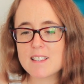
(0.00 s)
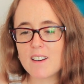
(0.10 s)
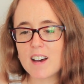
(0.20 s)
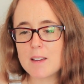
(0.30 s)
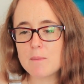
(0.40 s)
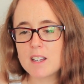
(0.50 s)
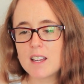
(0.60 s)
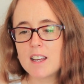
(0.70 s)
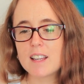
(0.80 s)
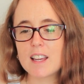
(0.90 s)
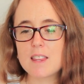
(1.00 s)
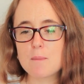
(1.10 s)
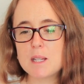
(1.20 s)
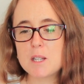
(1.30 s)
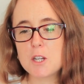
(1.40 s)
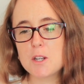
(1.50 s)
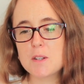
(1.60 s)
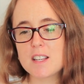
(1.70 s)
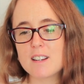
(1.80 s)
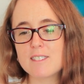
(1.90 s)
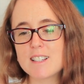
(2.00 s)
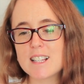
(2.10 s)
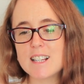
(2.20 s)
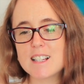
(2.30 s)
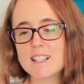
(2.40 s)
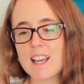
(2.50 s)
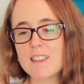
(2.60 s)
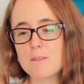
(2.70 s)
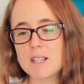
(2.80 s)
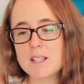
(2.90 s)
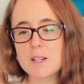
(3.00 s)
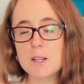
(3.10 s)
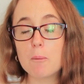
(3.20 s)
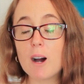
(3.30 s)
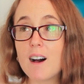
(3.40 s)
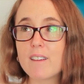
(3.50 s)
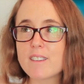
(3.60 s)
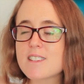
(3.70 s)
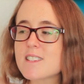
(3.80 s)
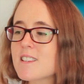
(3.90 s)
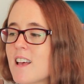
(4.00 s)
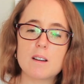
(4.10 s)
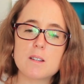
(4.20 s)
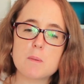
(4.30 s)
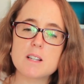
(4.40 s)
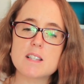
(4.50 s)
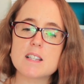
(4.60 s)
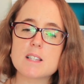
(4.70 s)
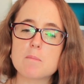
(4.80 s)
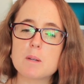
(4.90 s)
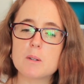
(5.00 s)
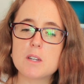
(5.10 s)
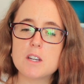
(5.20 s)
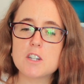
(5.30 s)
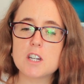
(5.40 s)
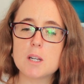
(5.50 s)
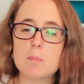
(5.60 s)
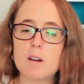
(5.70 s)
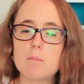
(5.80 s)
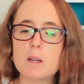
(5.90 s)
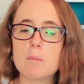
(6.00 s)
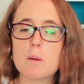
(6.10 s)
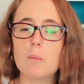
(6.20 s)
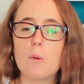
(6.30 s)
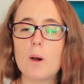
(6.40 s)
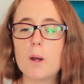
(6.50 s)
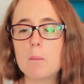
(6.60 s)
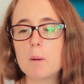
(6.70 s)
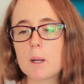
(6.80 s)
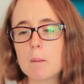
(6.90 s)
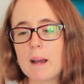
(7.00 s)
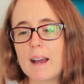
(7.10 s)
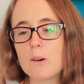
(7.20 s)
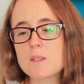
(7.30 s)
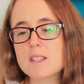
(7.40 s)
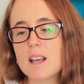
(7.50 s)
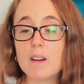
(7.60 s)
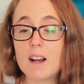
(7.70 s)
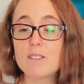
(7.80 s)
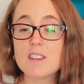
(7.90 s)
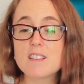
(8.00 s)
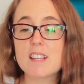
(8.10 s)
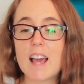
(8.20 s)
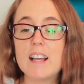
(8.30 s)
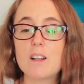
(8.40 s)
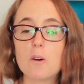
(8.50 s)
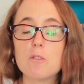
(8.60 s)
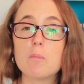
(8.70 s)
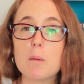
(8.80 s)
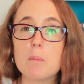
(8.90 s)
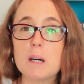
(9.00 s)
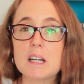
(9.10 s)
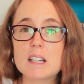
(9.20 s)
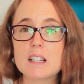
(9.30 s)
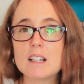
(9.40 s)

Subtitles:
time, get them into new series, get them into new worlds. I suppose since I've been on YouTube, I've been a bit more open about the scale of my book